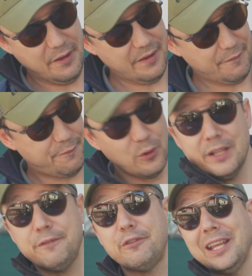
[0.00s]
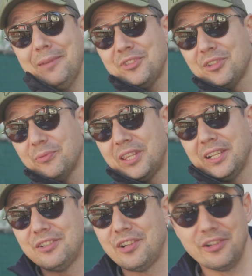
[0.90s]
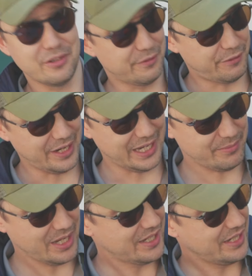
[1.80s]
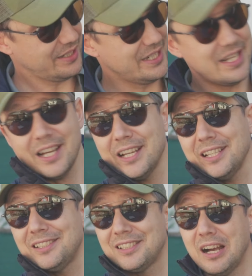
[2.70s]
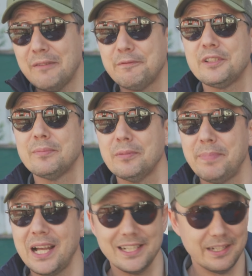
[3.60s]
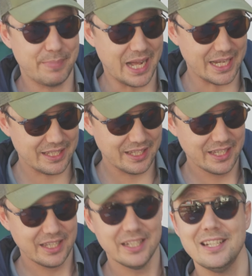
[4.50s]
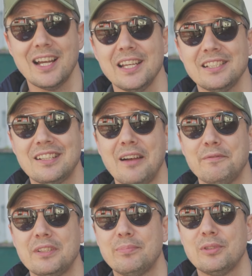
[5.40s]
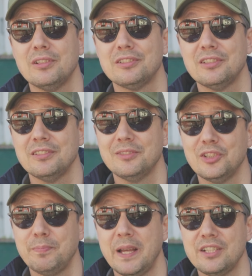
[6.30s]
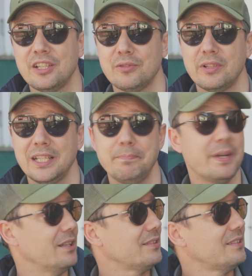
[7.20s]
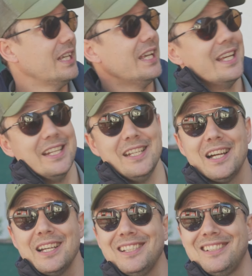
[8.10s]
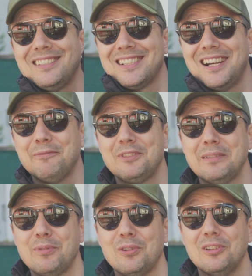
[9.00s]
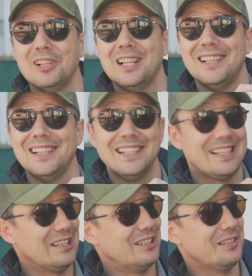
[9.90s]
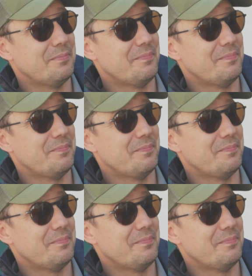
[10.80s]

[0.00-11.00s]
fully framed with an internal frame, nice comfortable padded back, nice comfortable suspension or hip belt, nice comfortable little